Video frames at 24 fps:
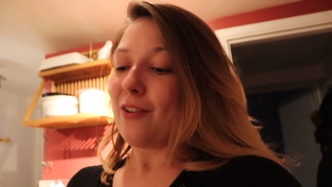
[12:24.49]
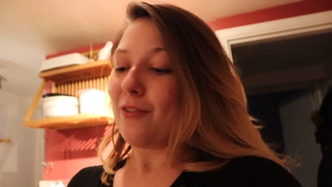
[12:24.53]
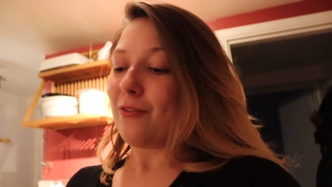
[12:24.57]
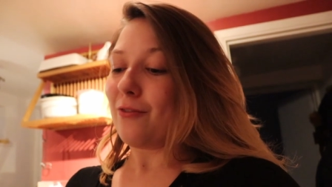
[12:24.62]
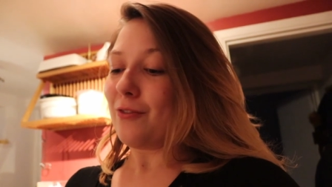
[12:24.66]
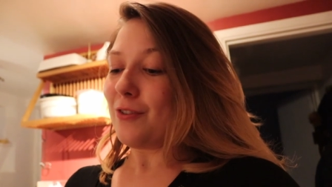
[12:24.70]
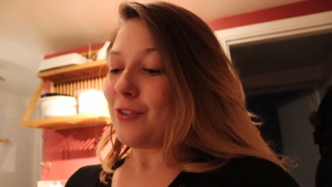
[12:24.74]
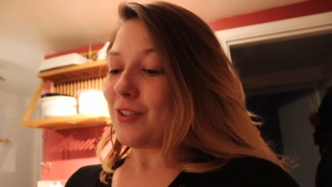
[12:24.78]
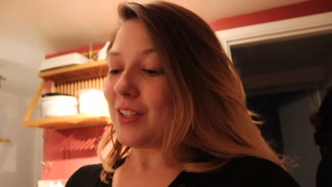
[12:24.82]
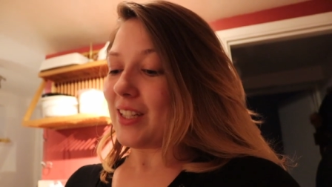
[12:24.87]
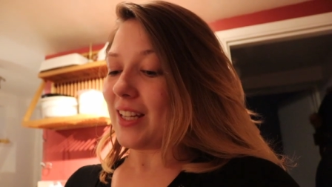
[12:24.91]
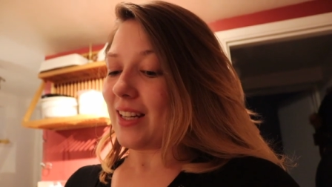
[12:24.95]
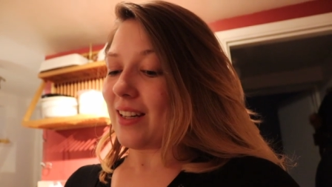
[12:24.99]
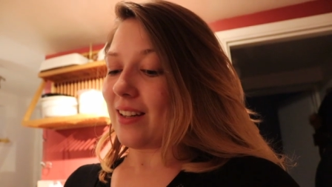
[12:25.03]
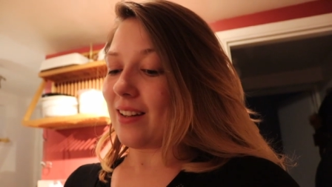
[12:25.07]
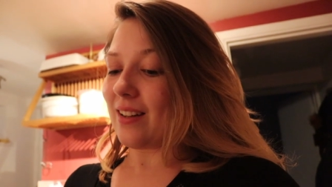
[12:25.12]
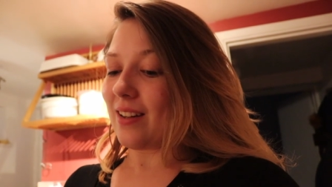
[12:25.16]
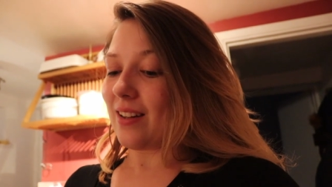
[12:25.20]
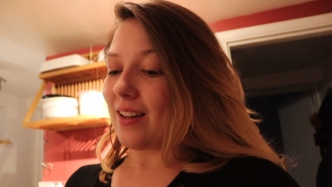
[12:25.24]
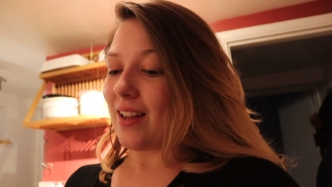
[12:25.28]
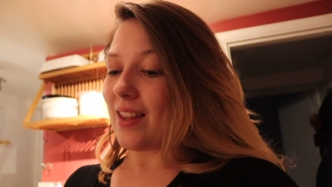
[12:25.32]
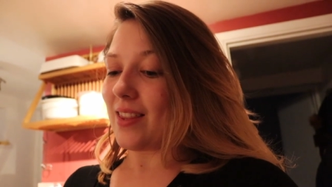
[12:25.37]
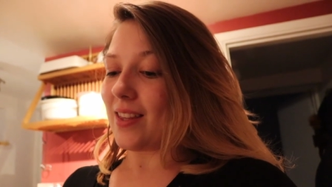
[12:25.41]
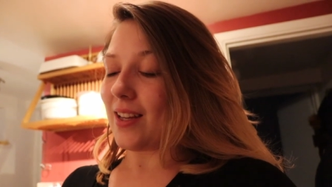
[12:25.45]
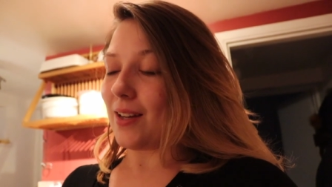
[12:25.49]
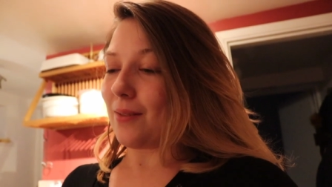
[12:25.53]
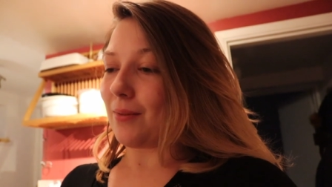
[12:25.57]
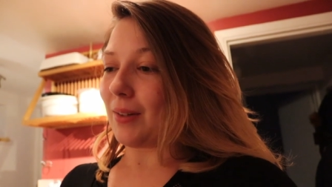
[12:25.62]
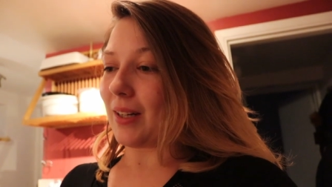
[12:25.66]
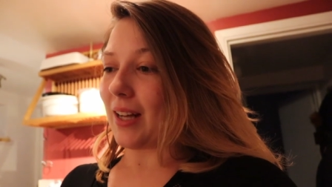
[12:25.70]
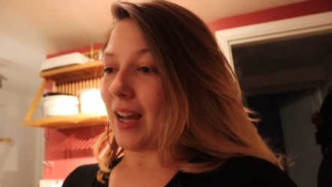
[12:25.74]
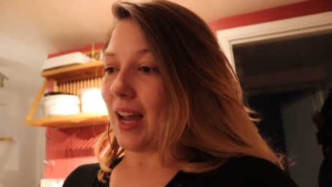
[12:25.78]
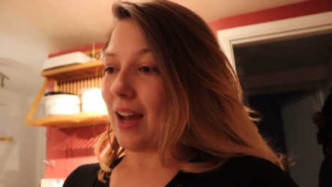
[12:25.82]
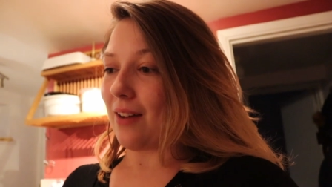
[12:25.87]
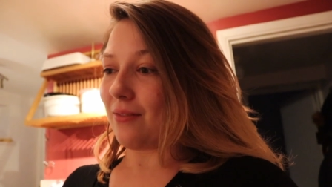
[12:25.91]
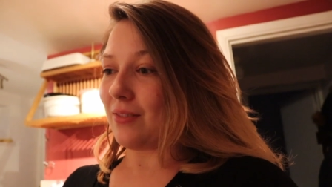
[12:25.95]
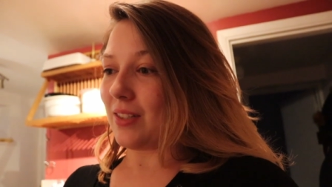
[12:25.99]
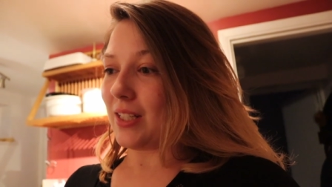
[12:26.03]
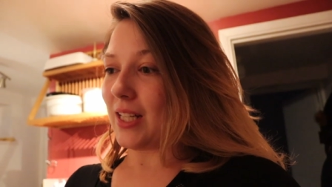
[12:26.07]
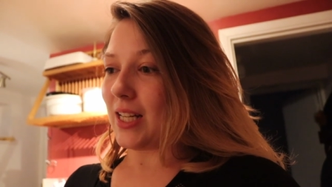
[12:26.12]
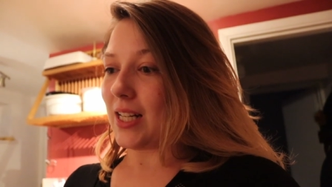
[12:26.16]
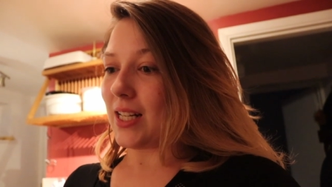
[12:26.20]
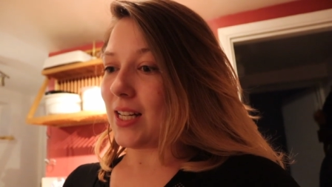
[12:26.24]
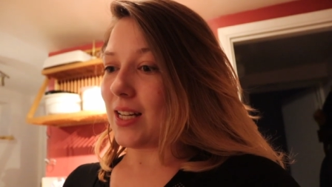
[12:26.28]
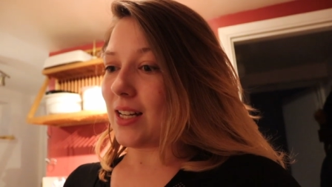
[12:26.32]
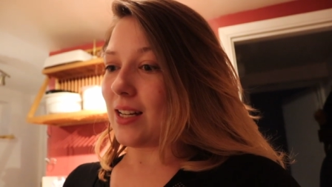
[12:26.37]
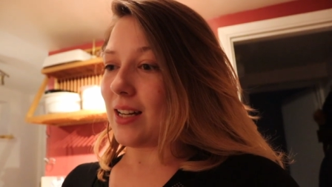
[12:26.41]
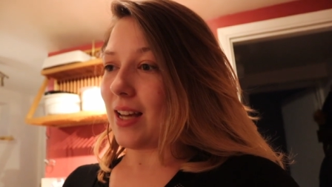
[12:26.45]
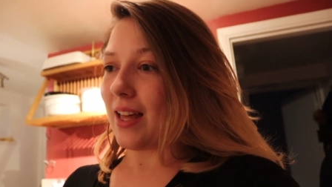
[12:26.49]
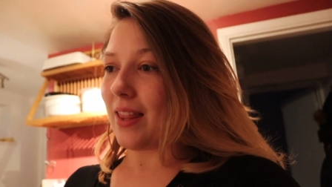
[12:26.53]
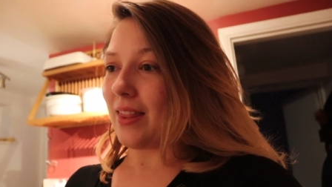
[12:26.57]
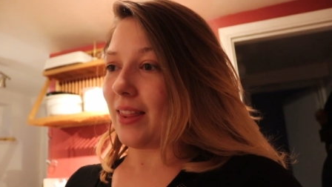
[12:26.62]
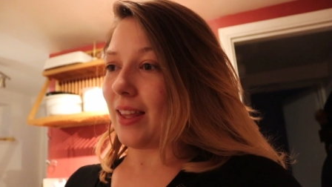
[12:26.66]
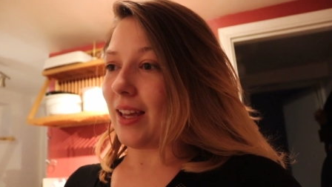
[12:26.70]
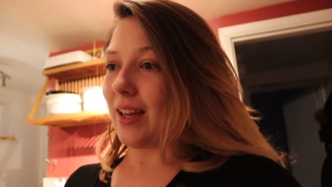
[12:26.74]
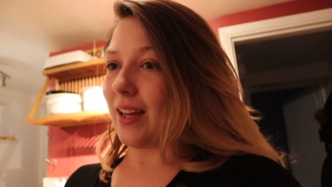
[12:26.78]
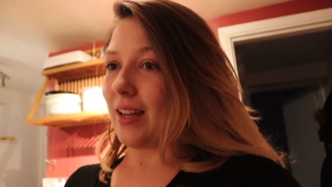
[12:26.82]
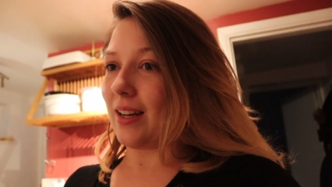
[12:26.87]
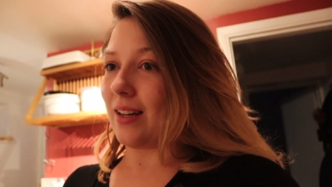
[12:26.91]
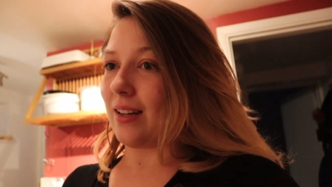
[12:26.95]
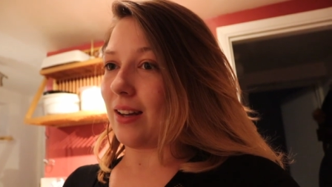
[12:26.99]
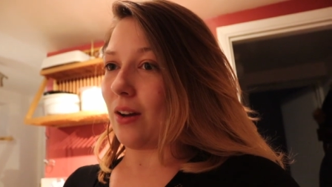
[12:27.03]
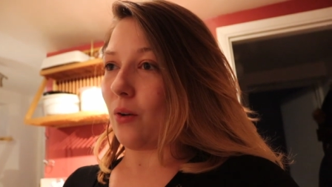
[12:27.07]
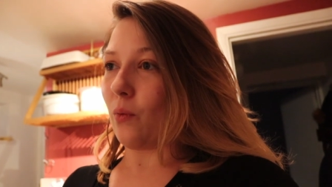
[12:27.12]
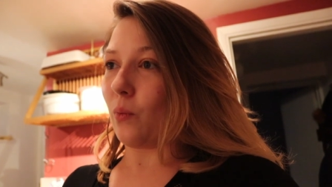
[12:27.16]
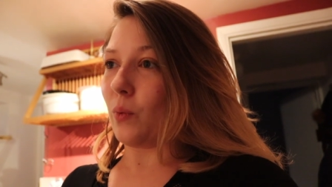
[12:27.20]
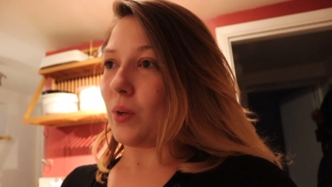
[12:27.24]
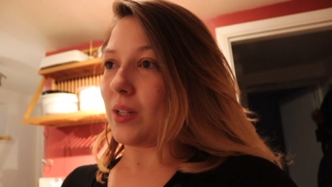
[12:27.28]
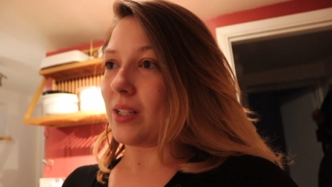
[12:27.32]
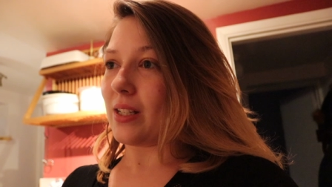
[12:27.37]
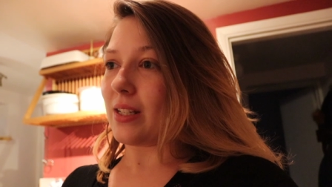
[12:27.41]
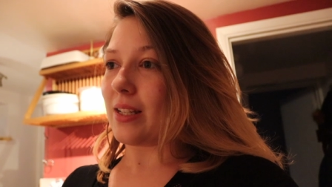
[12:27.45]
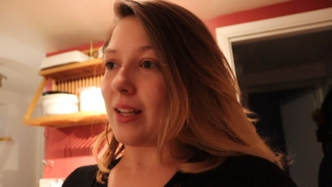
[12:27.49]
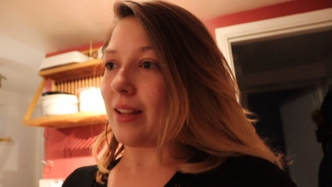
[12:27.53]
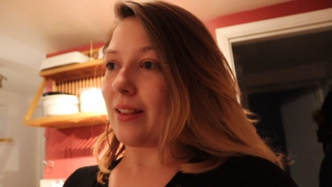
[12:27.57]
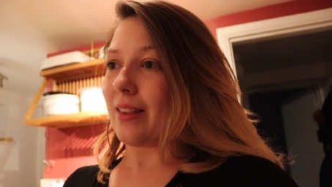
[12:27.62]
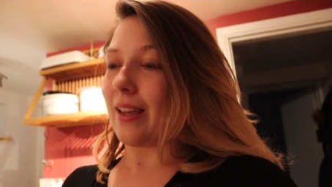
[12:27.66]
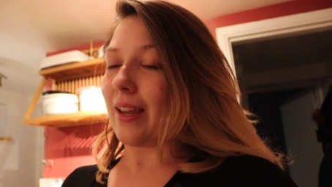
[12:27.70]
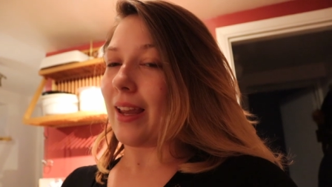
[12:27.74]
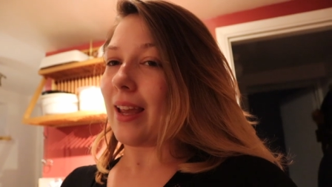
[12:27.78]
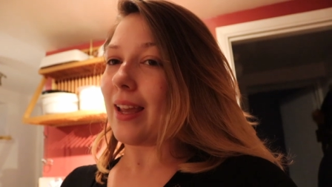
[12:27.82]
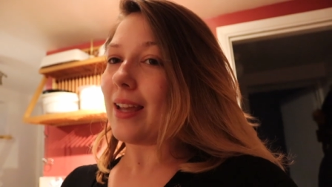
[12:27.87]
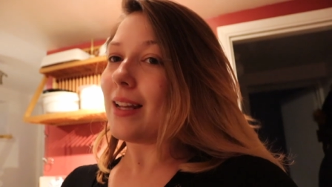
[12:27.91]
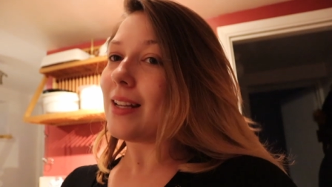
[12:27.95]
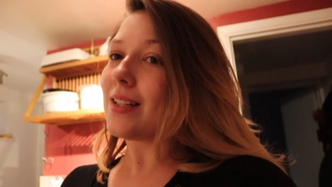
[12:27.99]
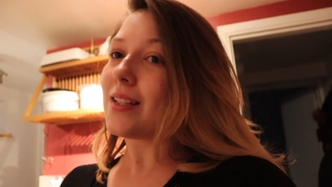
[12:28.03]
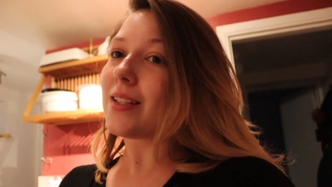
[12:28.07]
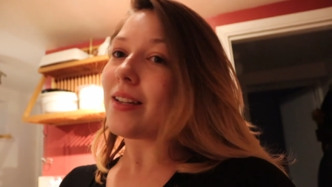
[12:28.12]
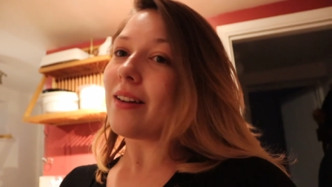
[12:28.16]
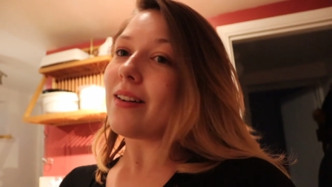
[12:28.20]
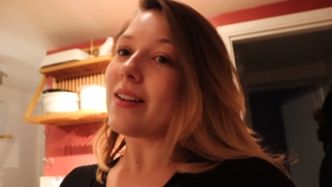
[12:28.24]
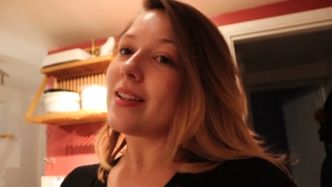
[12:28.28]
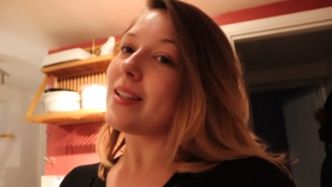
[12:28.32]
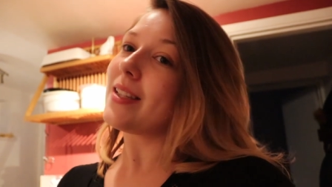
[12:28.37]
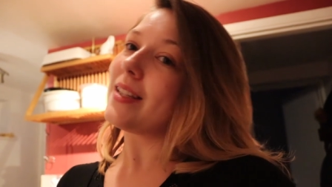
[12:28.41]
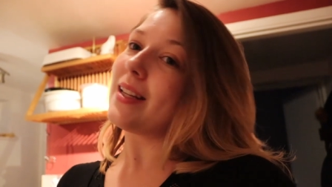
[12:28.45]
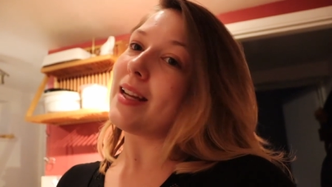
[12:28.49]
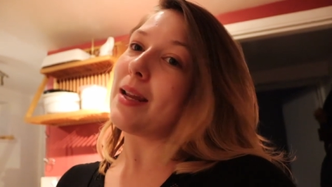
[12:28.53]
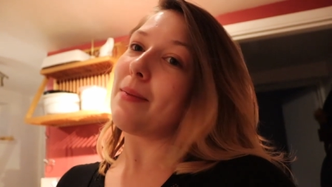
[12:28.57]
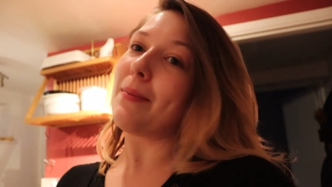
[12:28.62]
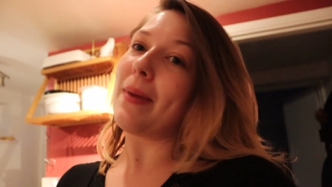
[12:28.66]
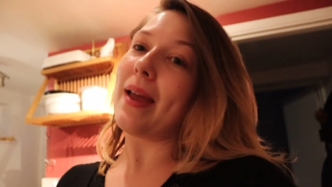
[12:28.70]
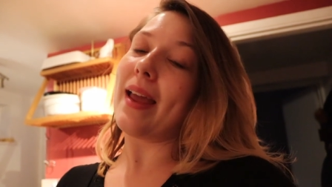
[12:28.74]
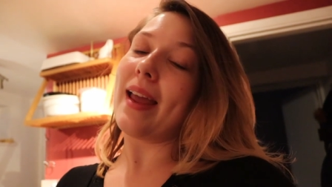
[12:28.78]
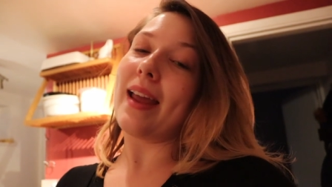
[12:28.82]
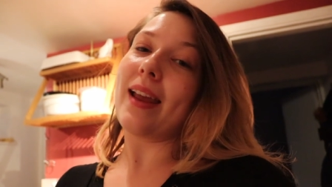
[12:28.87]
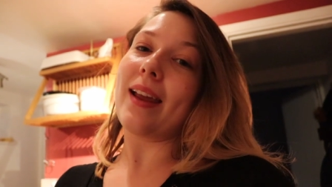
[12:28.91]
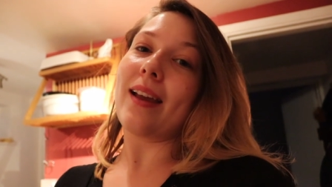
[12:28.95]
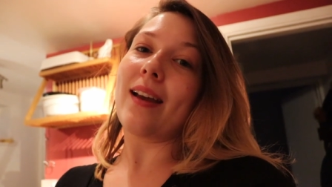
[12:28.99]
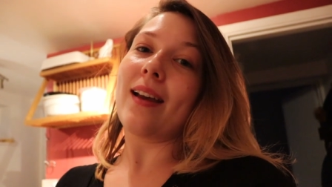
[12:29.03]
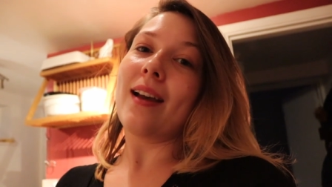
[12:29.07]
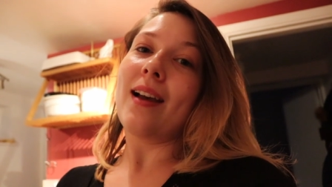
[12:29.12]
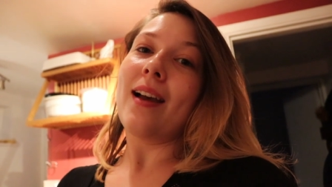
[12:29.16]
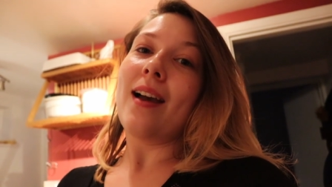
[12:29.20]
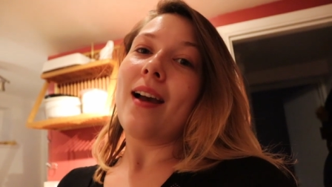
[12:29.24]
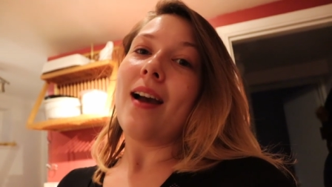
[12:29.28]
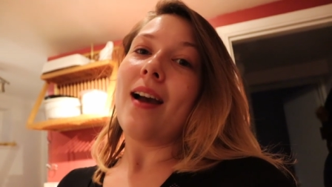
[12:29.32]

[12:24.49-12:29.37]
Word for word: for dinner and then I'm gonna have dinner and then once the kids are sleeping